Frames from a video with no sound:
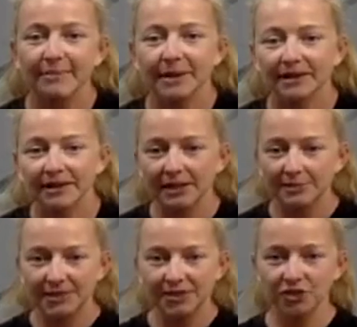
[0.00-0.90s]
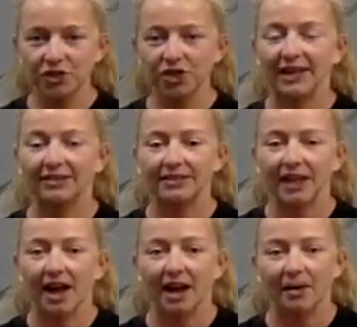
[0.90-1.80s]
Mel keeps her chest
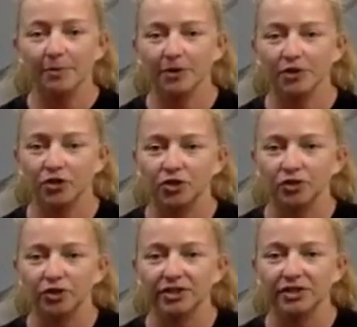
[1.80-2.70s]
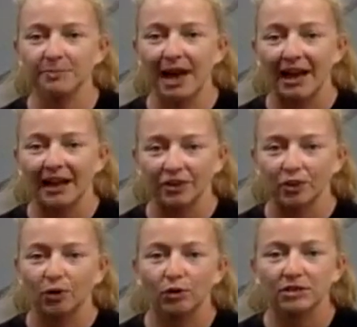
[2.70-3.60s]
up, her shoulders back the
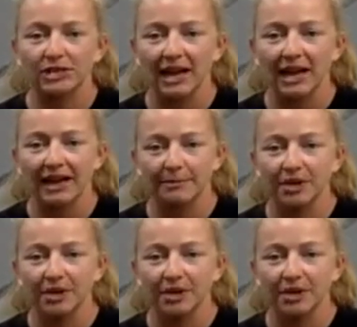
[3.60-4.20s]
whole time.